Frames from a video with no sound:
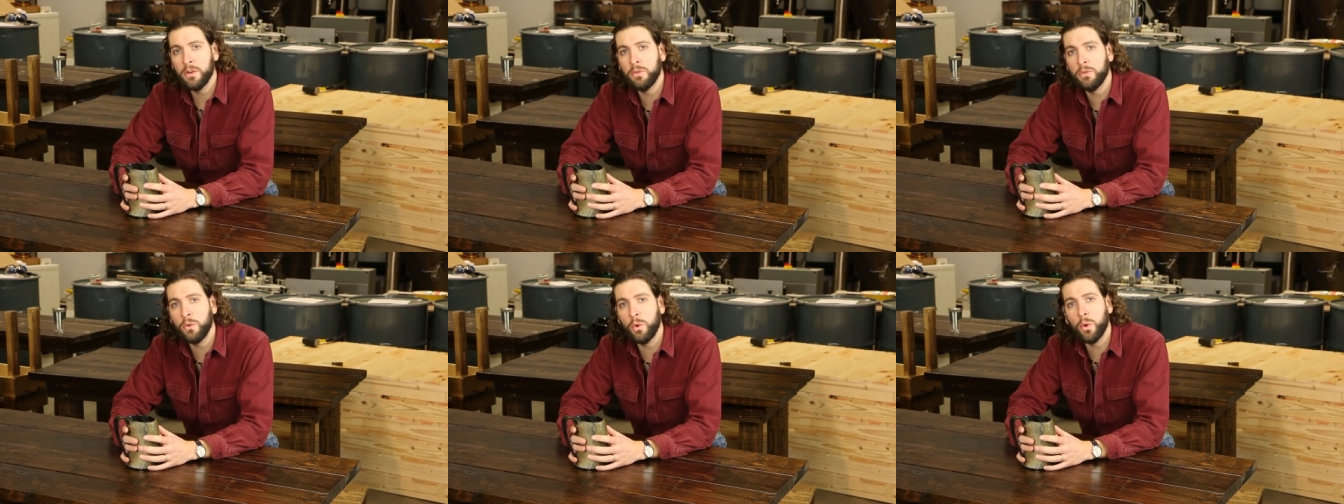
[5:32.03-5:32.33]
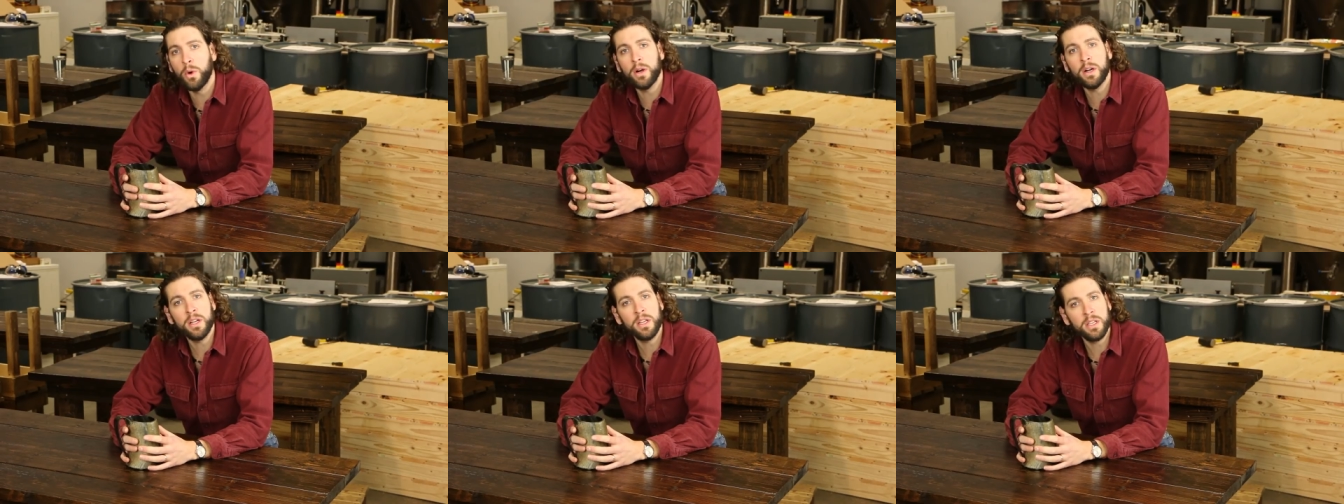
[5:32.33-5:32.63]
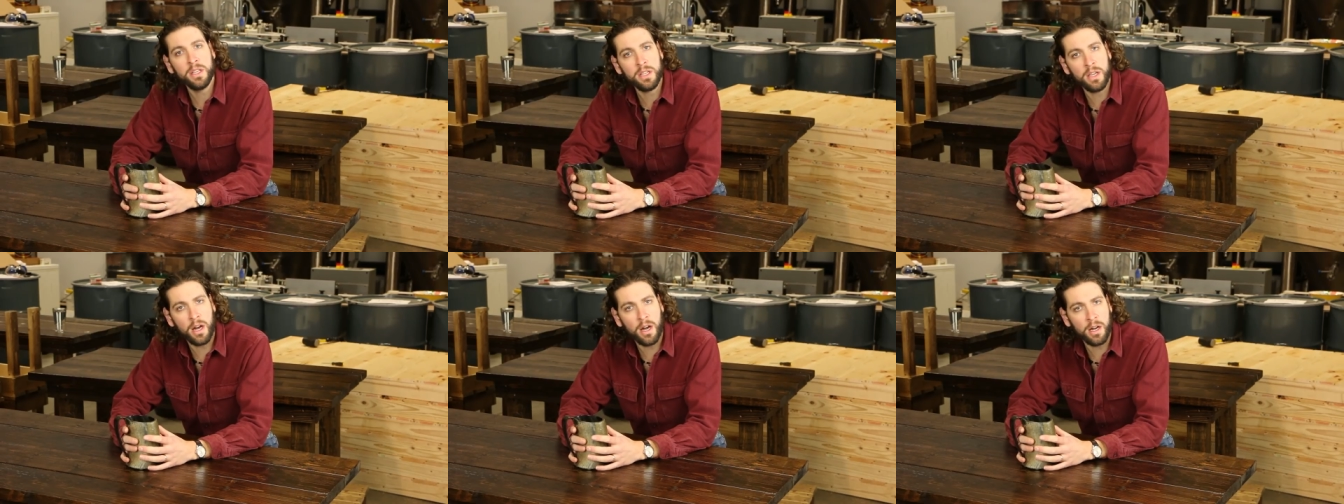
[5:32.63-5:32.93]
for
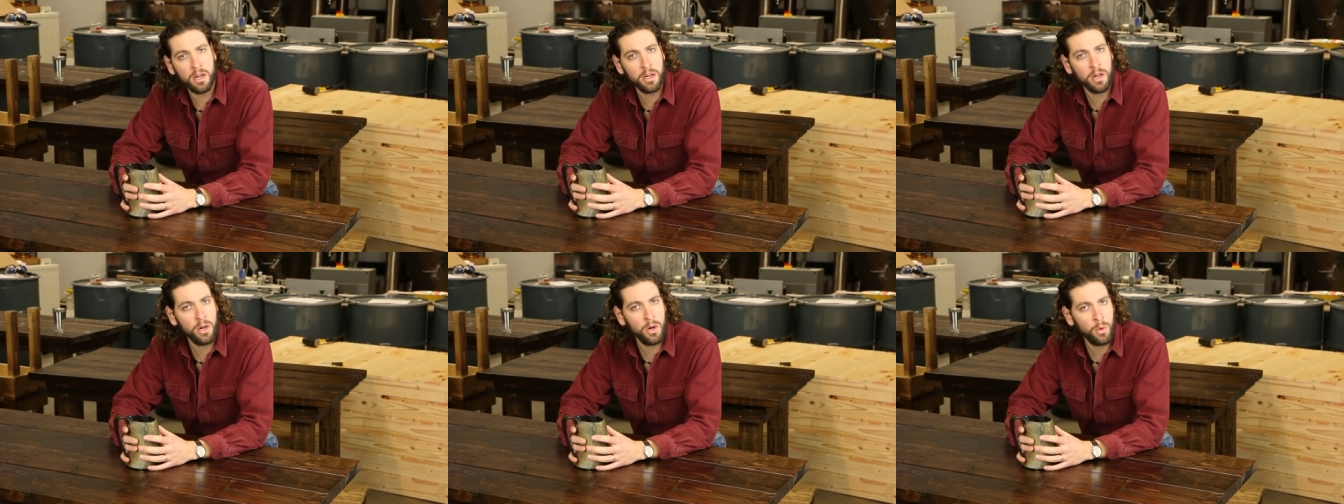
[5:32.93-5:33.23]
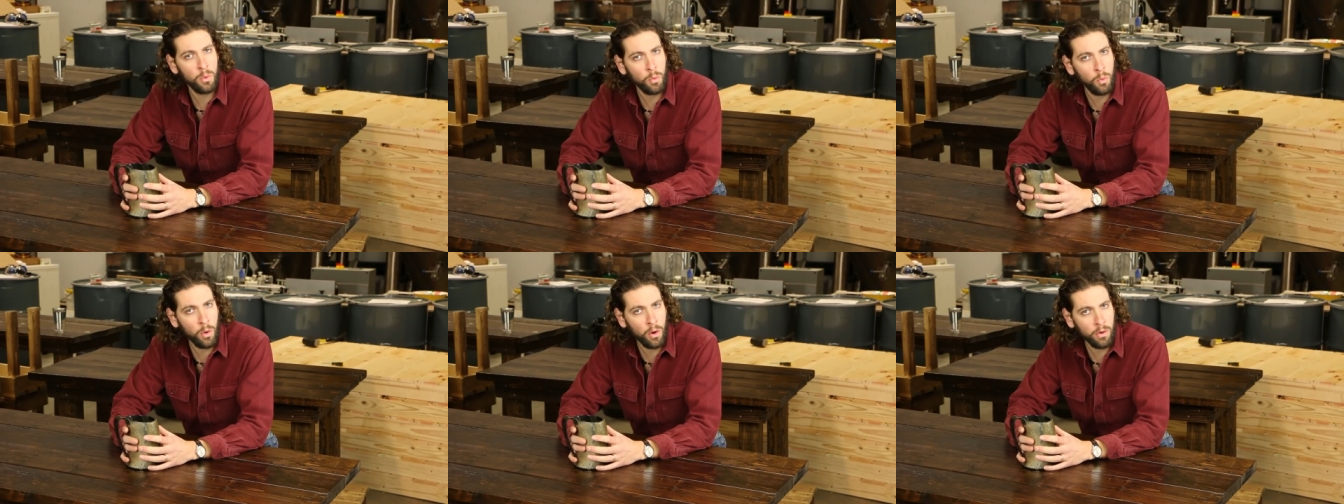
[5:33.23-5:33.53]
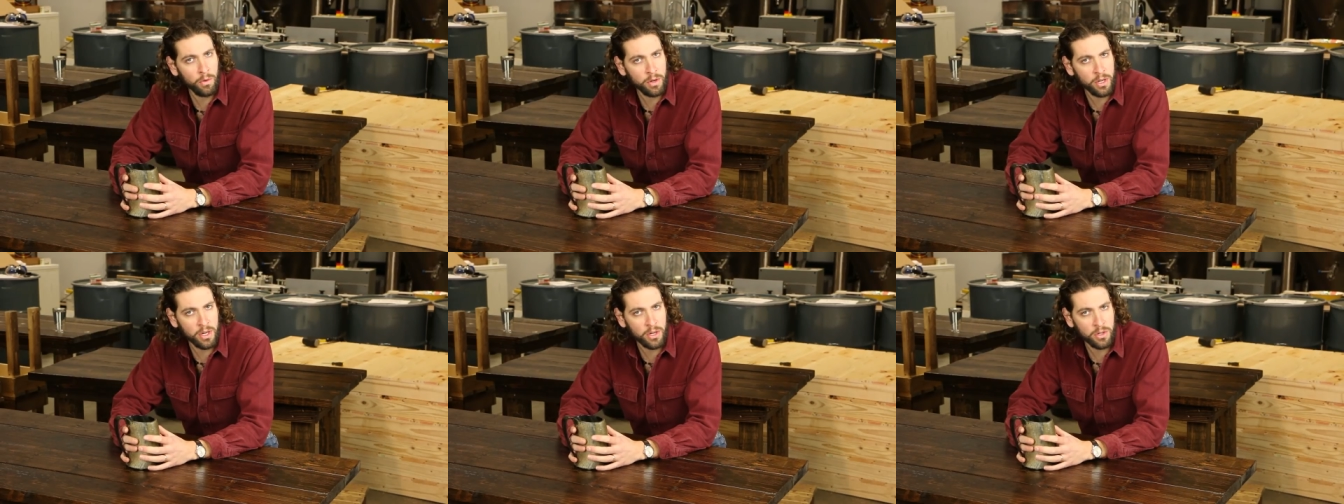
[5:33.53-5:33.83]
young
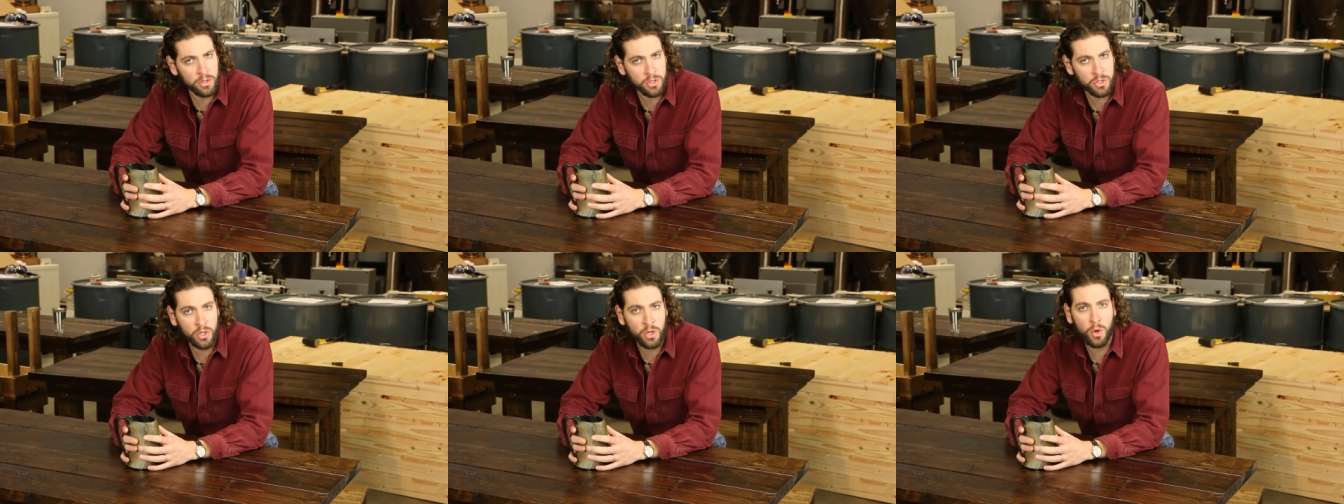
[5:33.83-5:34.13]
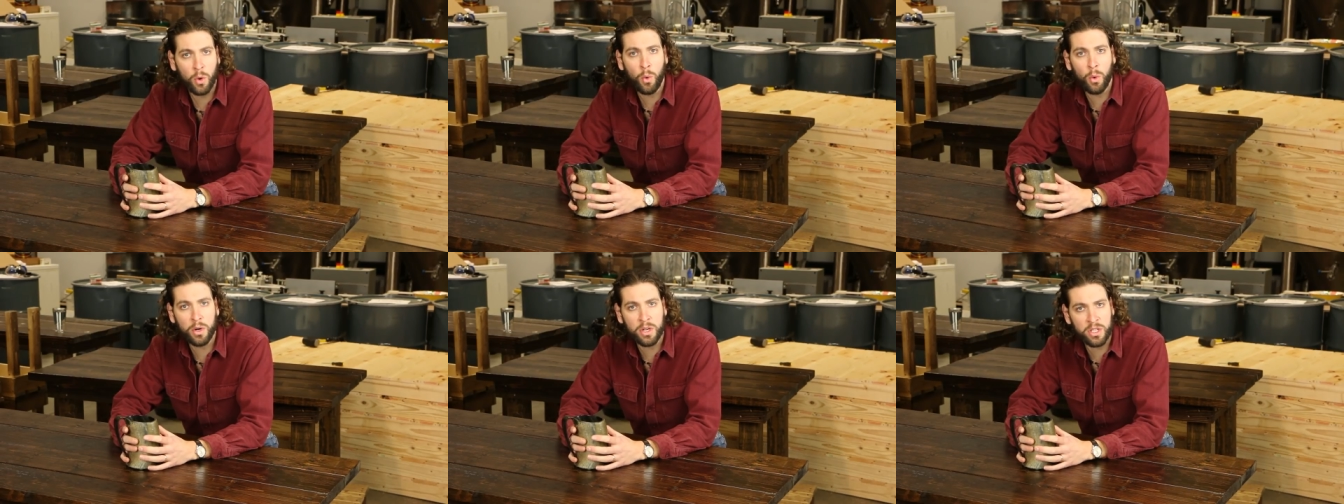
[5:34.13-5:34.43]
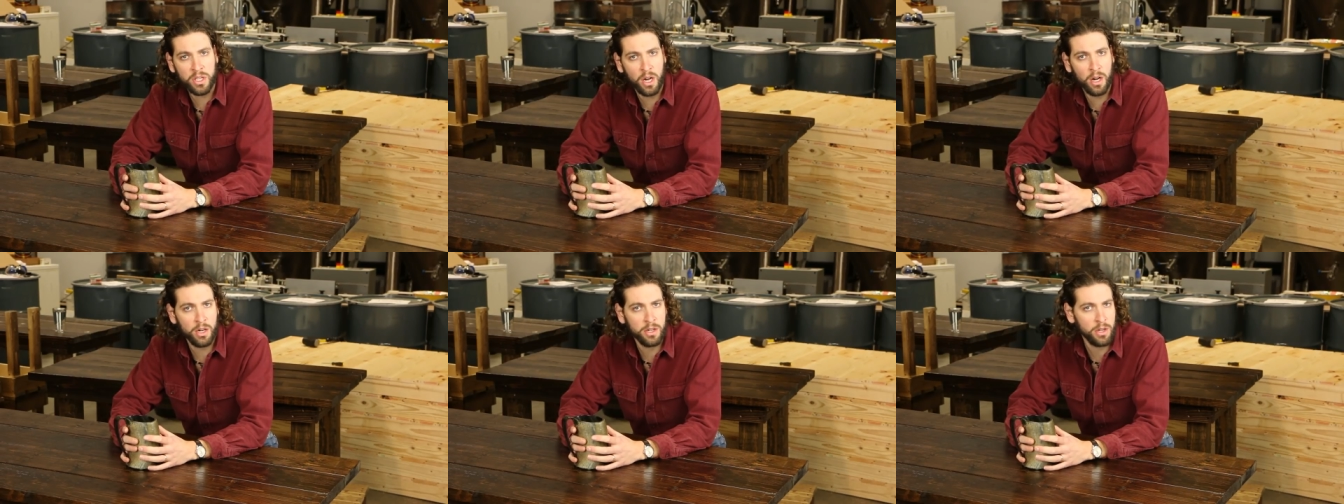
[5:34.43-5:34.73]
warriors or
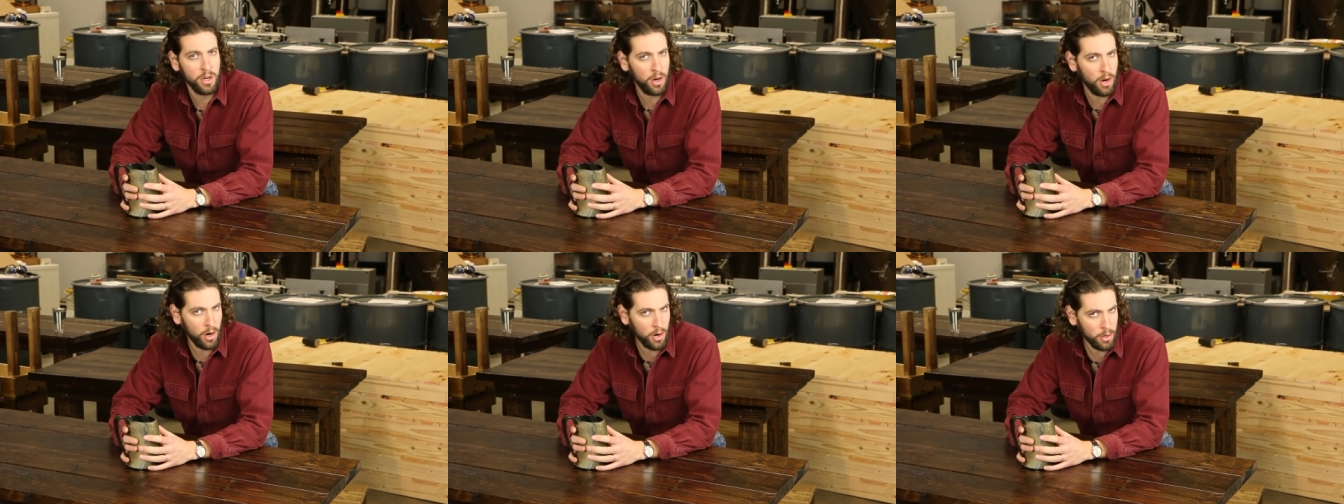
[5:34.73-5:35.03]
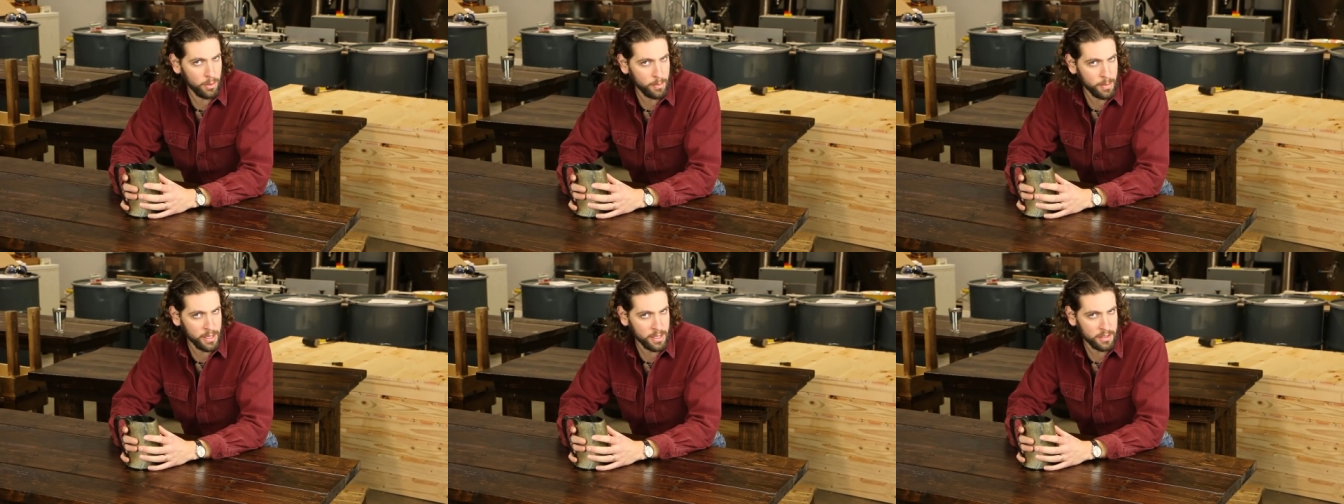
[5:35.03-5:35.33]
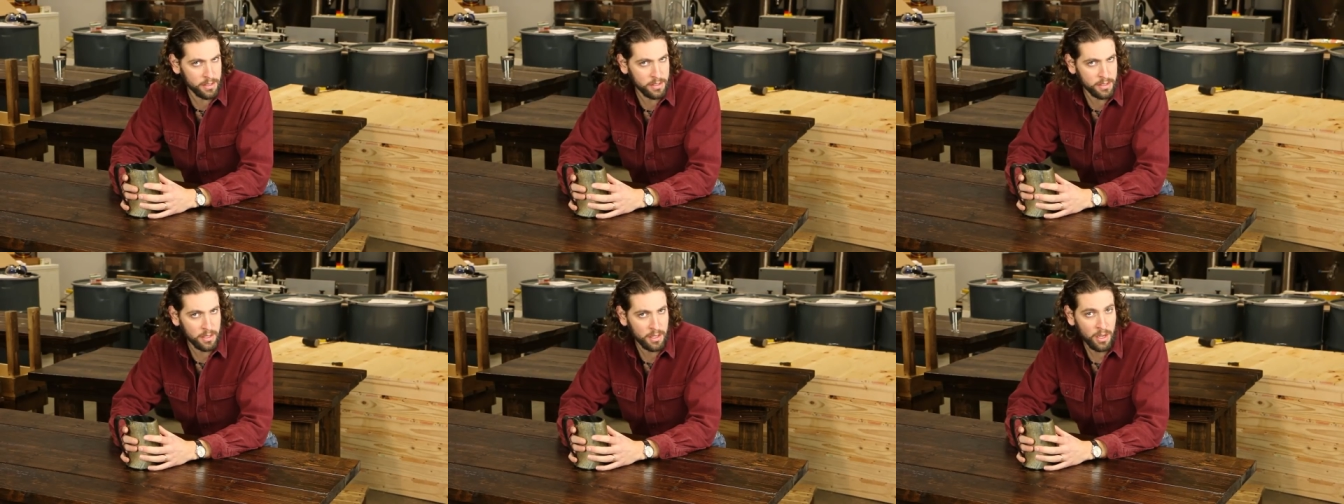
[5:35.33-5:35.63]
young
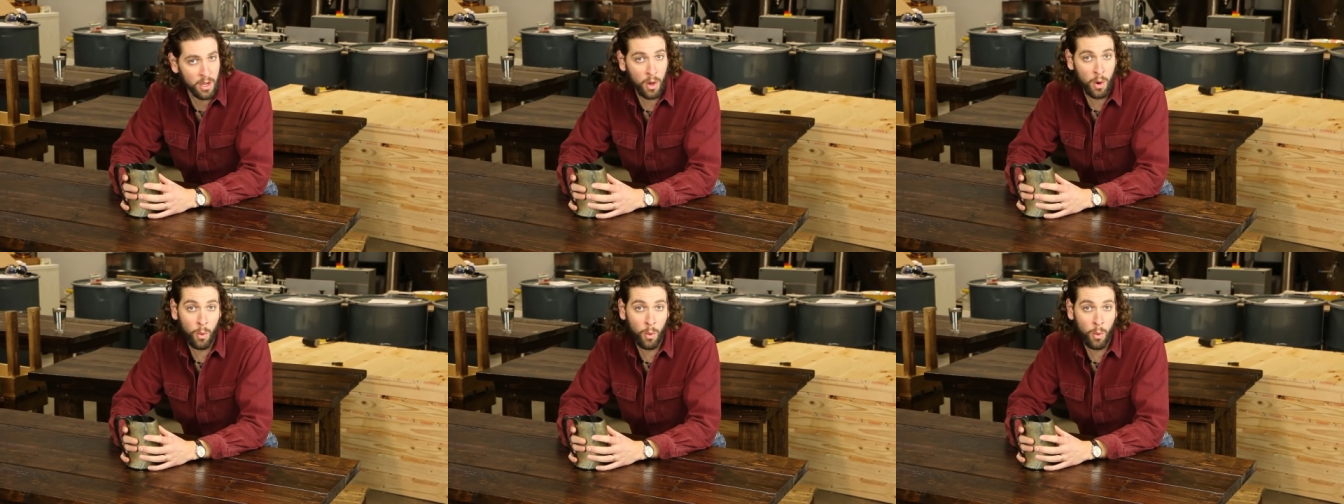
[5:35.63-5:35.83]
armies.